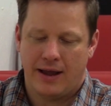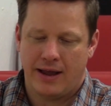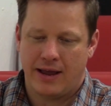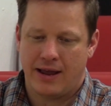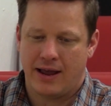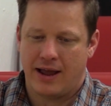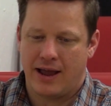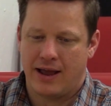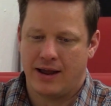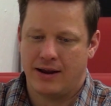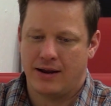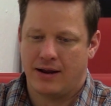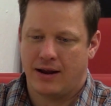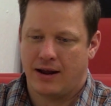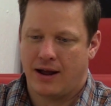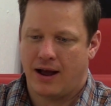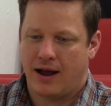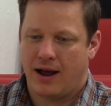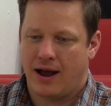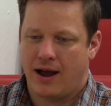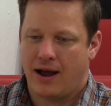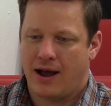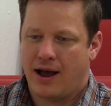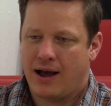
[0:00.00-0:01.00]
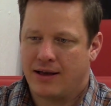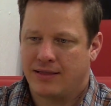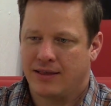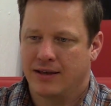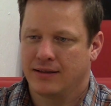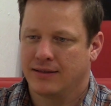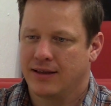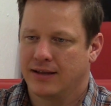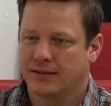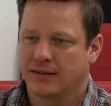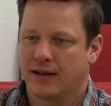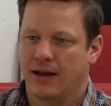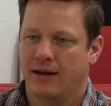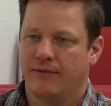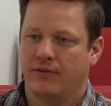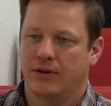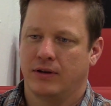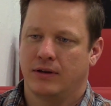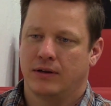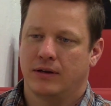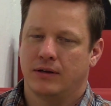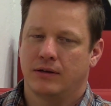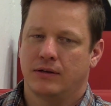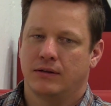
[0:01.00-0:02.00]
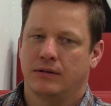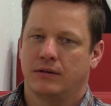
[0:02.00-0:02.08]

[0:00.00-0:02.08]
And I think that's kind of